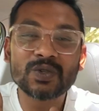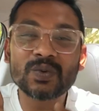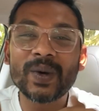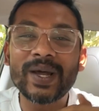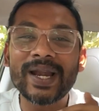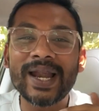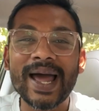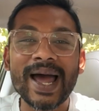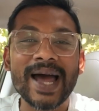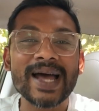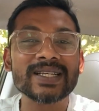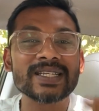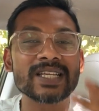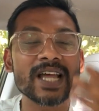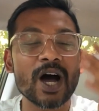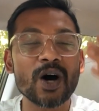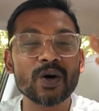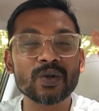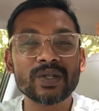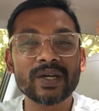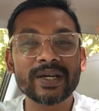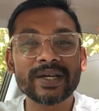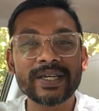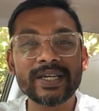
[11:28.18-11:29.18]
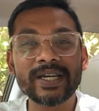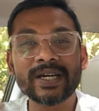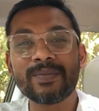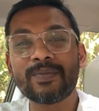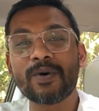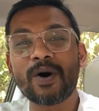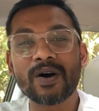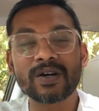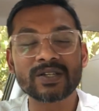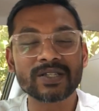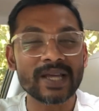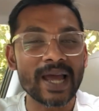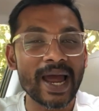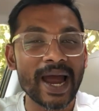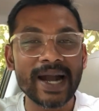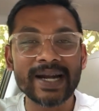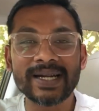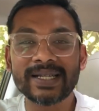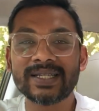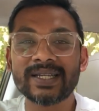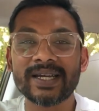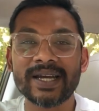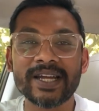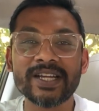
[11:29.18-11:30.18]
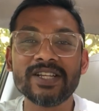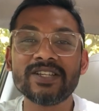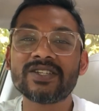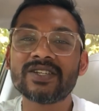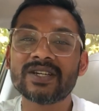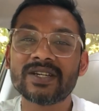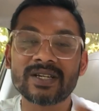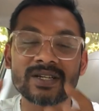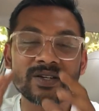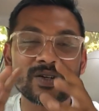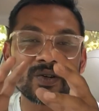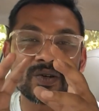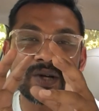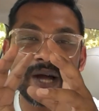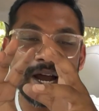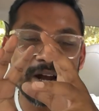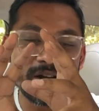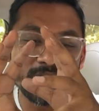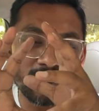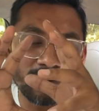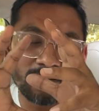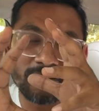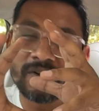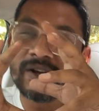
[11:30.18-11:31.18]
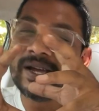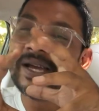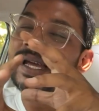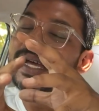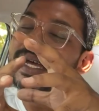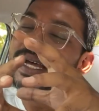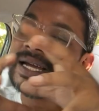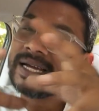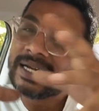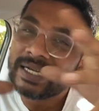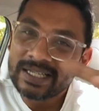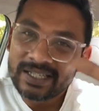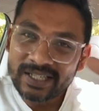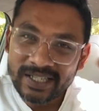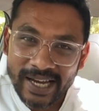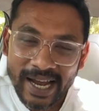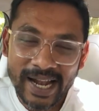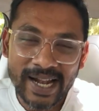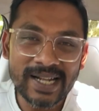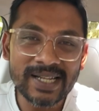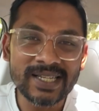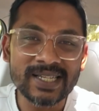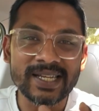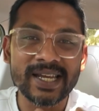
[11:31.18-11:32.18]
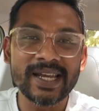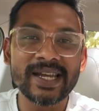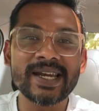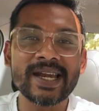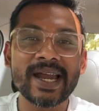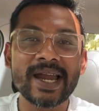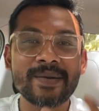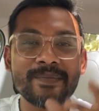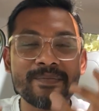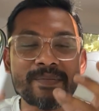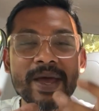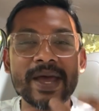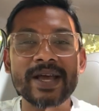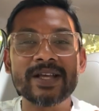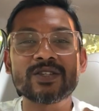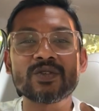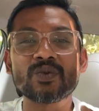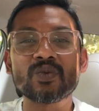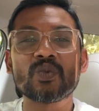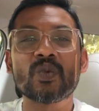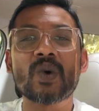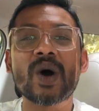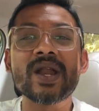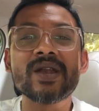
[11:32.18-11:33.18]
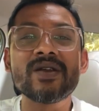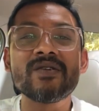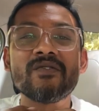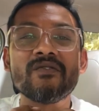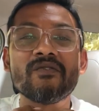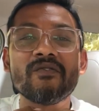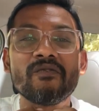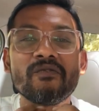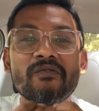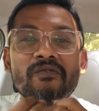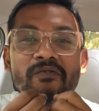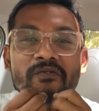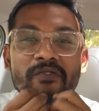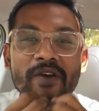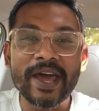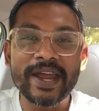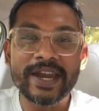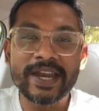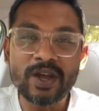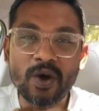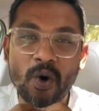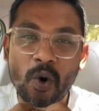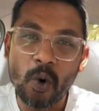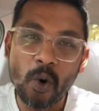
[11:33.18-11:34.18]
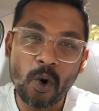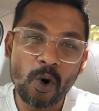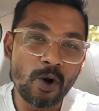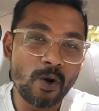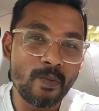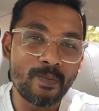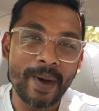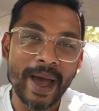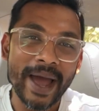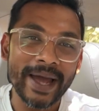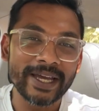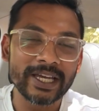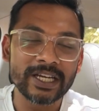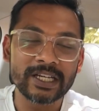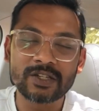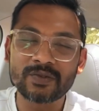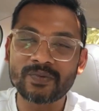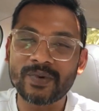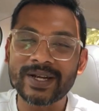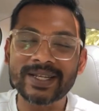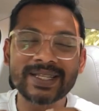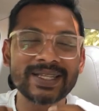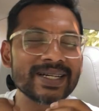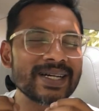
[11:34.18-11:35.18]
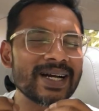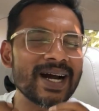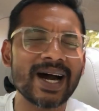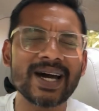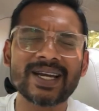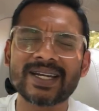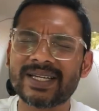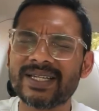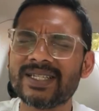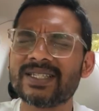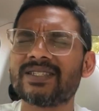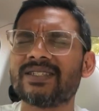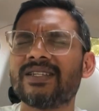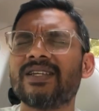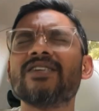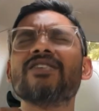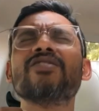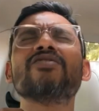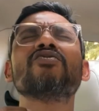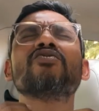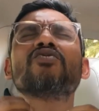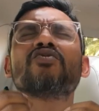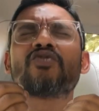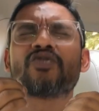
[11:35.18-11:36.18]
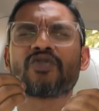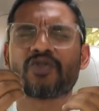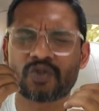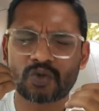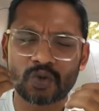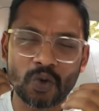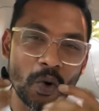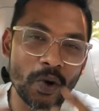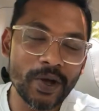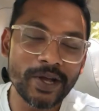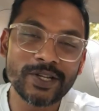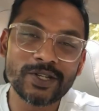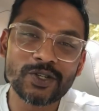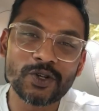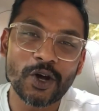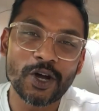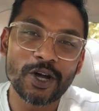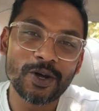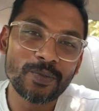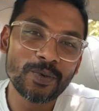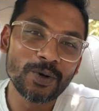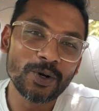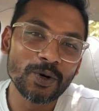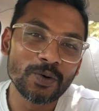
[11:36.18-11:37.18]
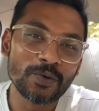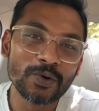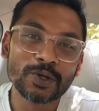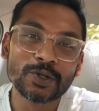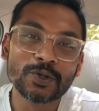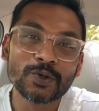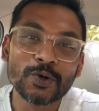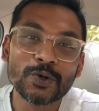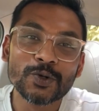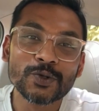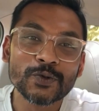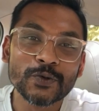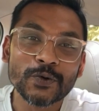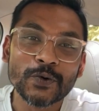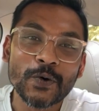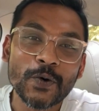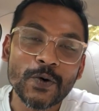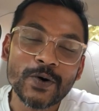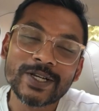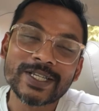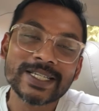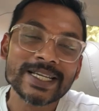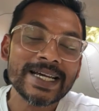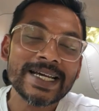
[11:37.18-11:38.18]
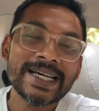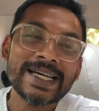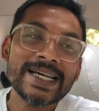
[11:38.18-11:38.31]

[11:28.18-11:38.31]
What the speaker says: well as how the gearbox and the engine kind of gels in and makes one very whole package where the car is so enjoyable over those roads.